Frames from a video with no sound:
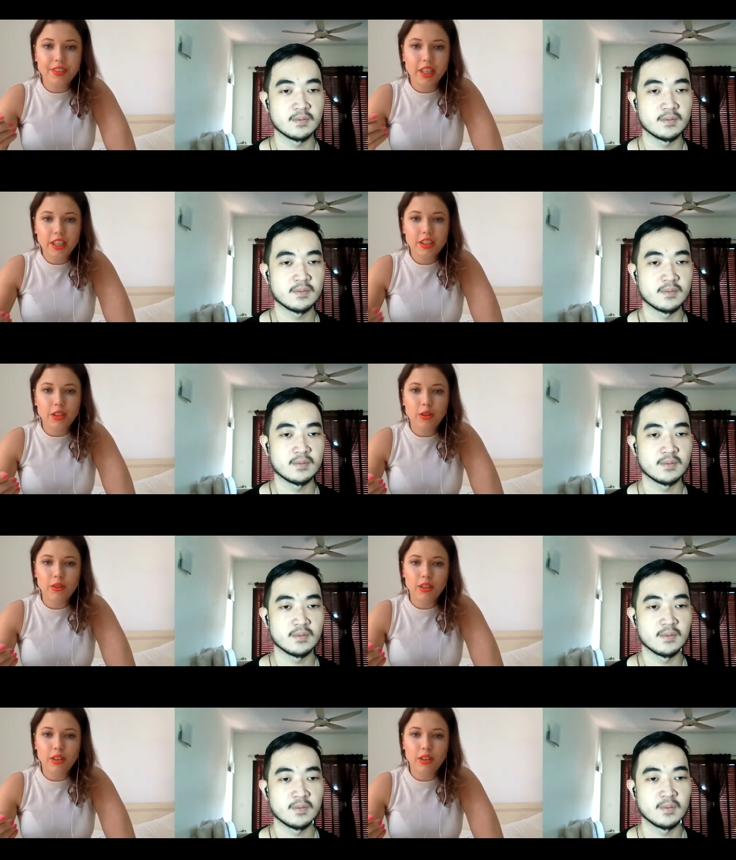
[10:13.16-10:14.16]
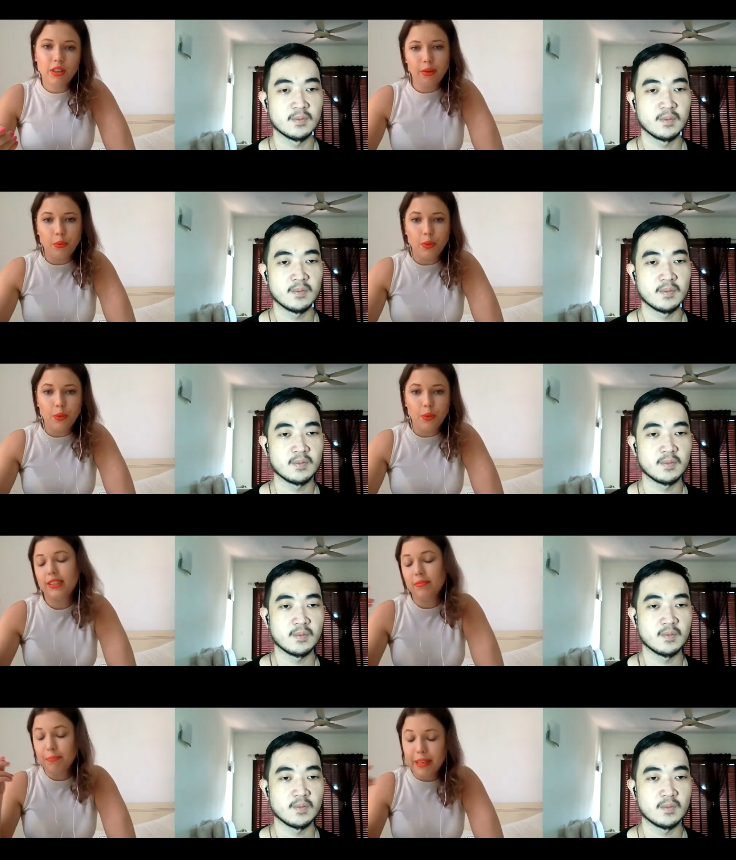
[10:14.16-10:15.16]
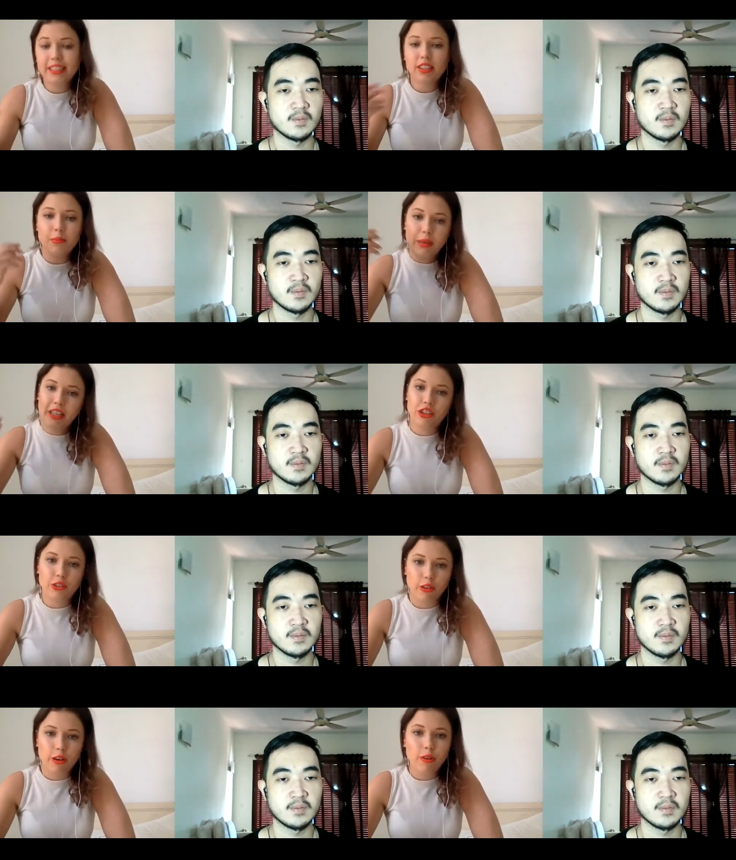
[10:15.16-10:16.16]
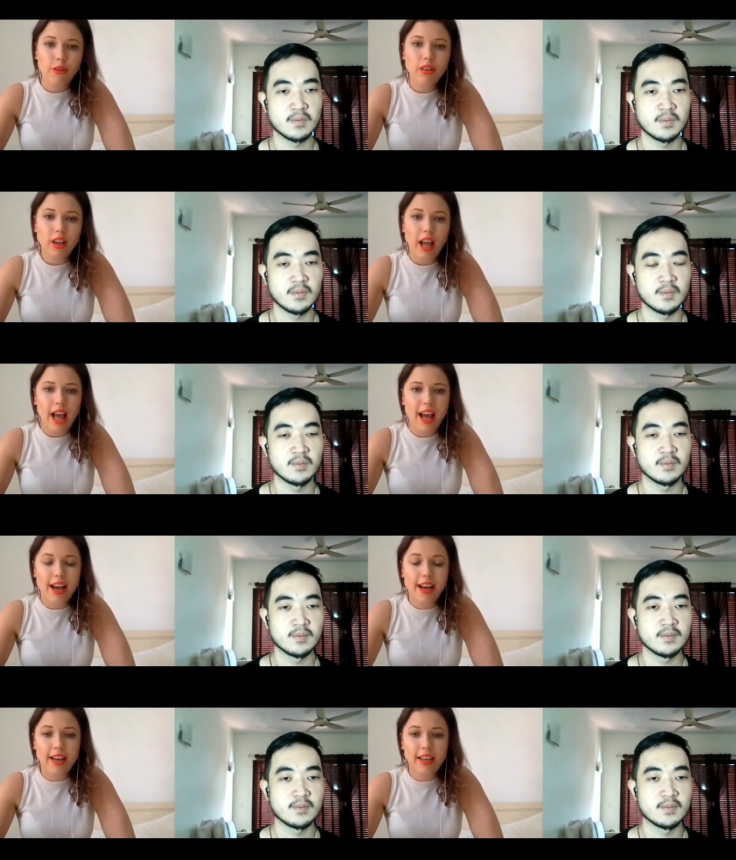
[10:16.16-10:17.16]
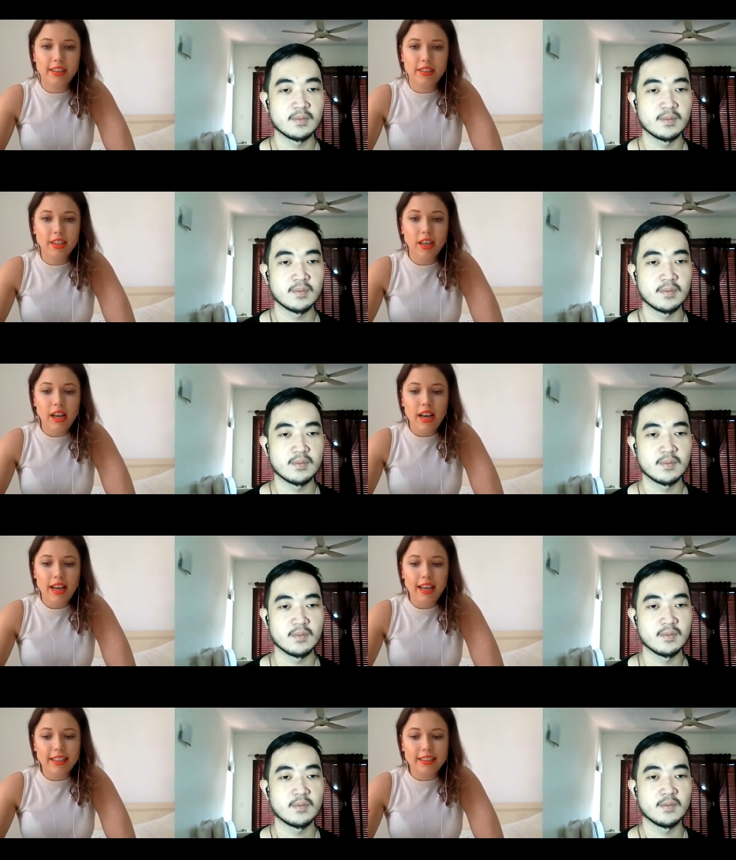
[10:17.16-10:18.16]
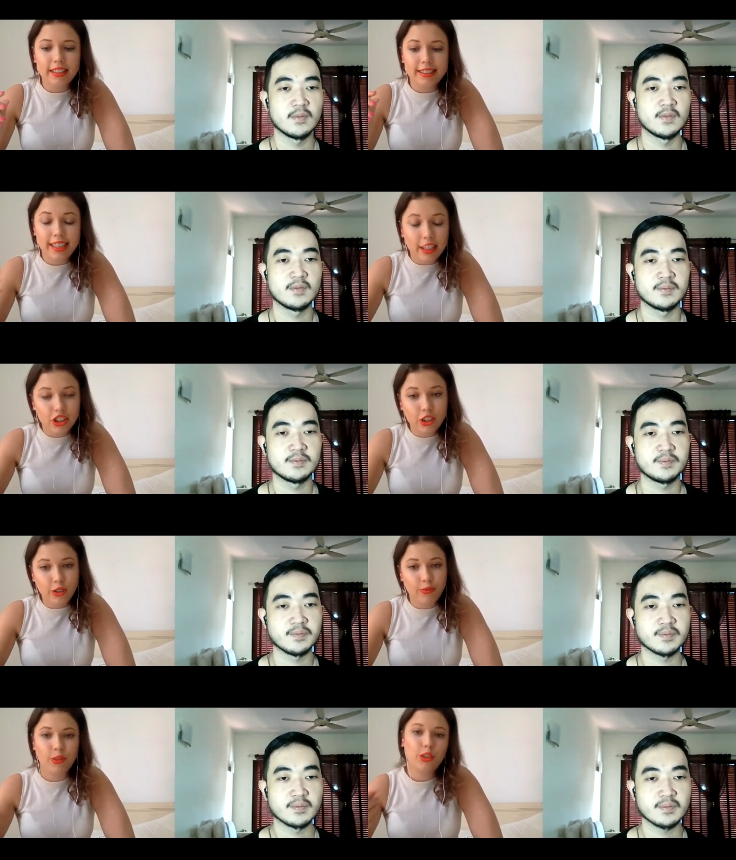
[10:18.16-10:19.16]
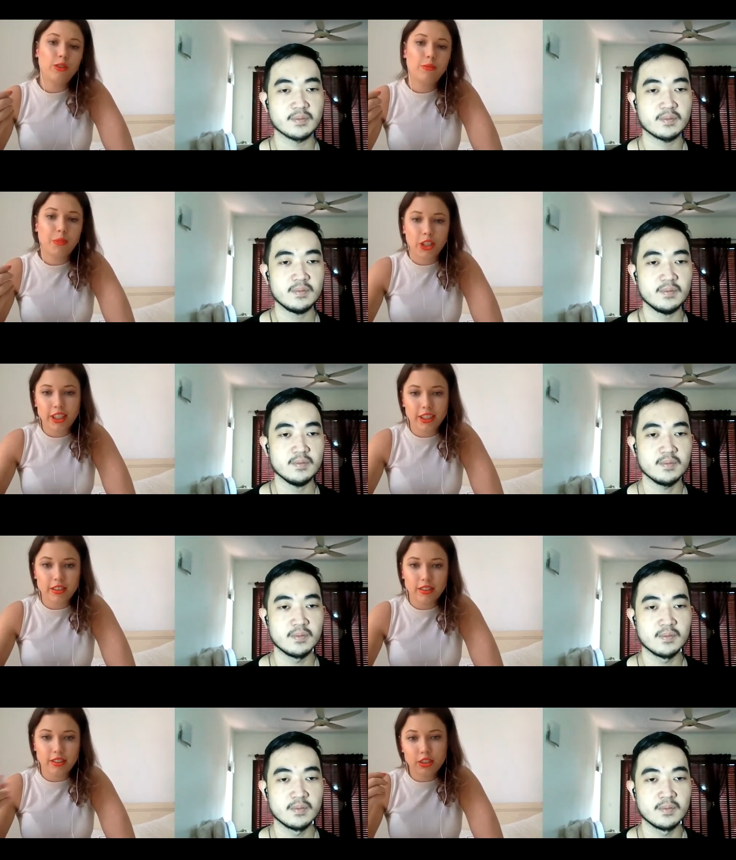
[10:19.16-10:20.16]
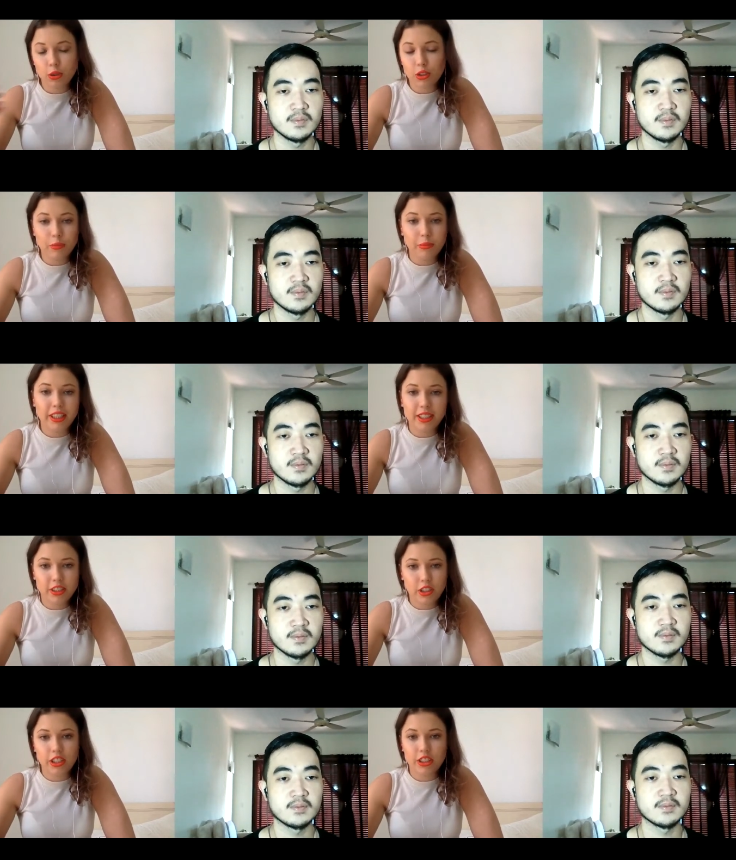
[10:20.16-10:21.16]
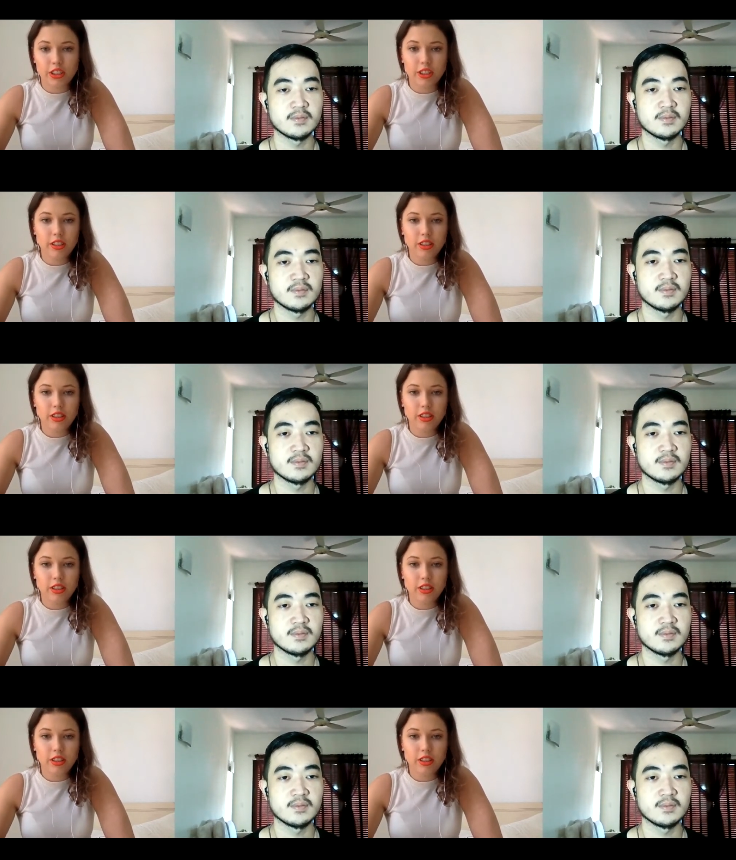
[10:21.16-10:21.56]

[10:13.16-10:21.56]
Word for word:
Speaker 1: so it's really what makes our page grow and it's essential for your marketing social media strategy.